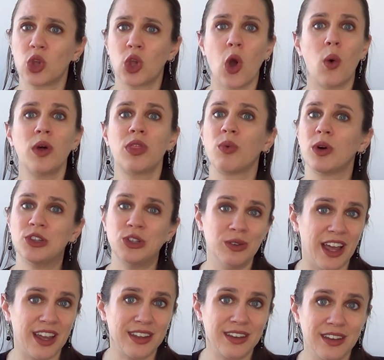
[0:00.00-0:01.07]
go with what you
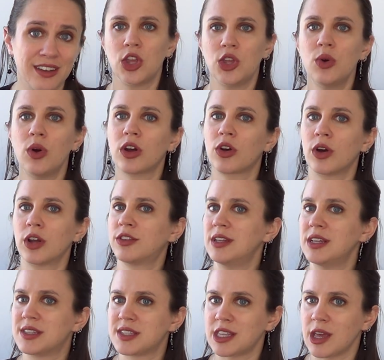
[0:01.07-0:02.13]
like. You are going to
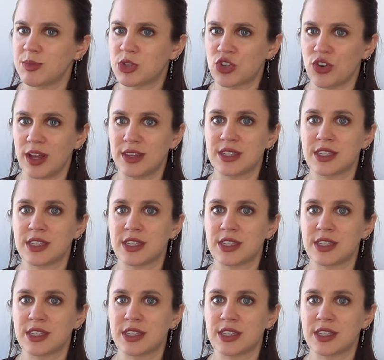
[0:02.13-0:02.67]
need substrate.